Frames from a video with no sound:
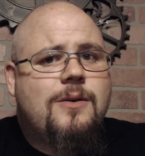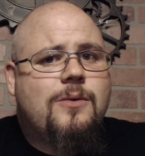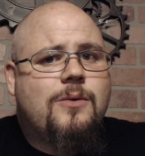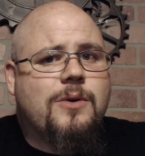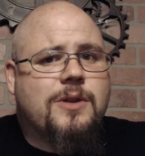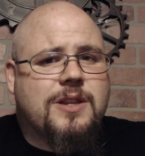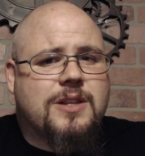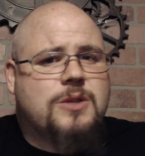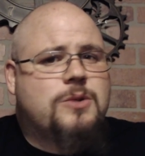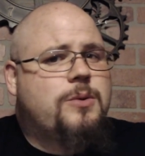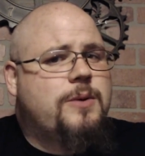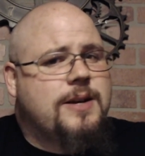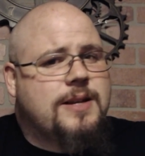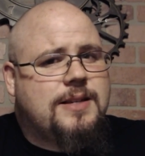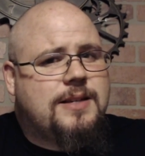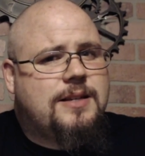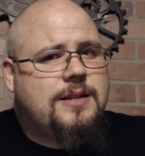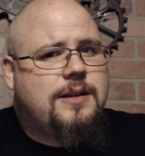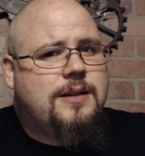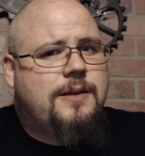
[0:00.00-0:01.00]
with a
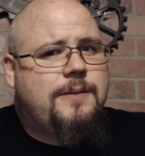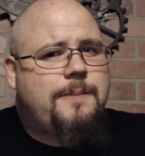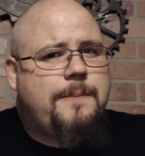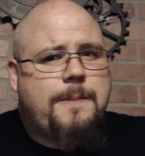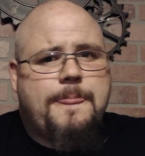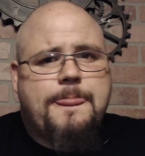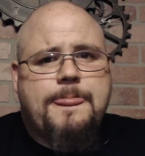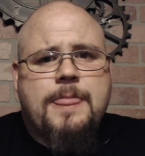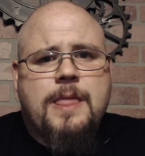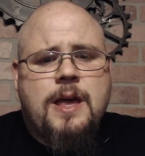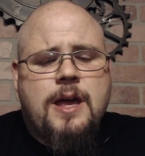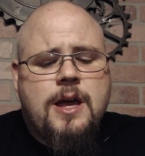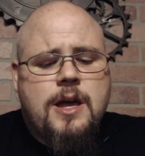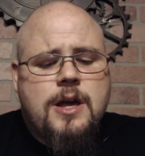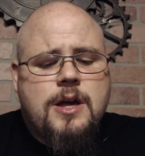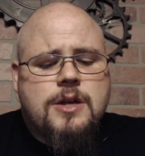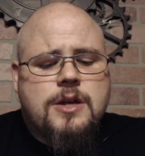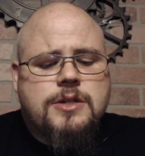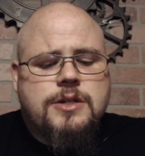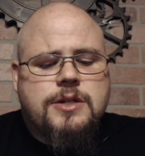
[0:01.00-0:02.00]
twist.
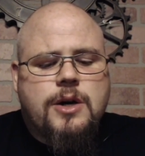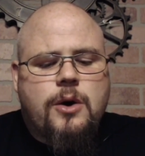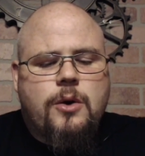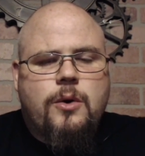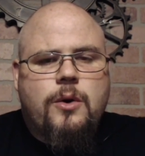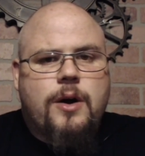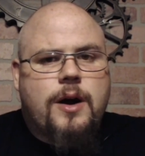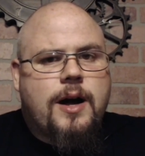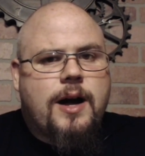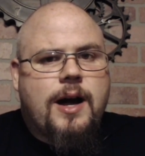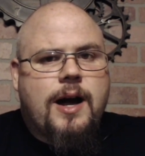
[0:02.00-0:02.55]
So,